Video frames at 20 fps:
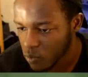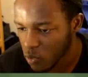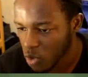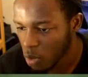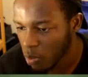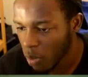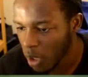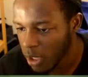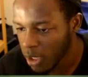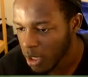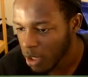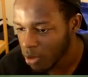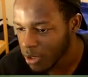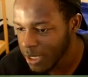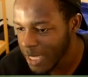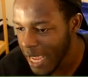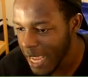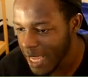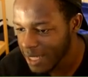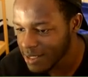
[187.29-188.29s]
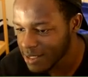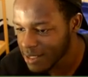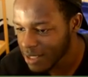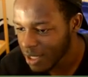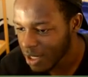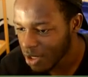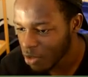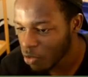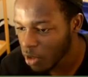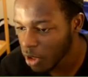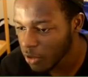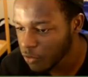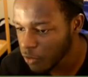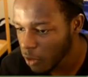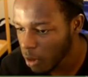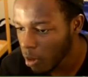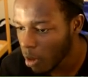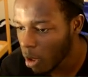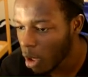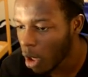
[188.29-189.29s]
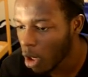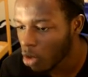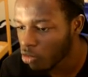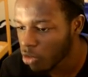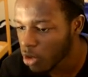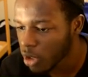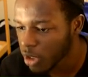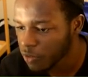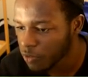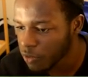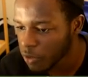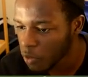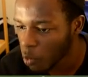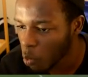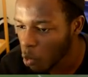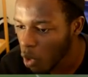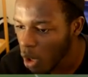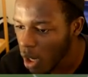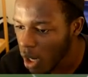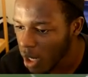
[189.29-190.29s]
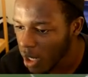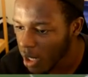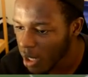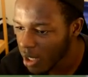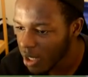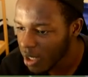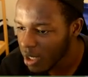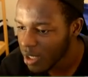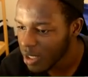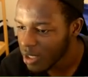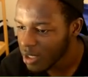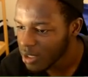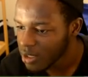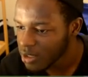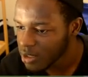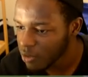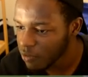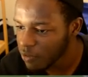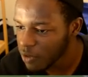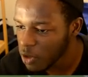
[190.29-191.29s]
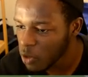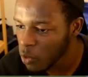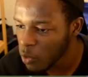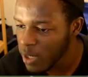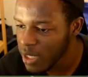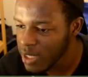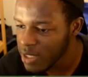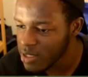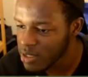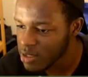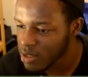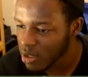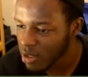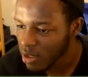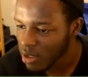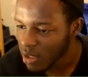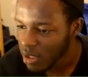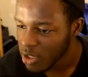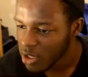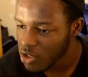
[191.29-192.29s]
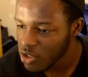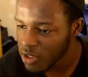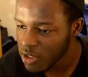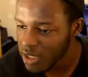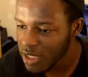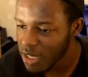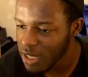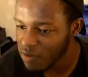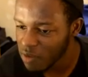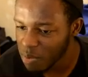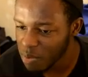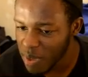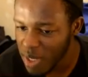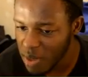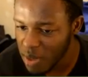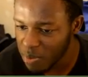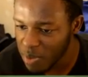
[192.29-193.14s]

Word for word: Come on. Yes. Rashford. Oh, Rashford. What? David Luiz. Shouldn't even be at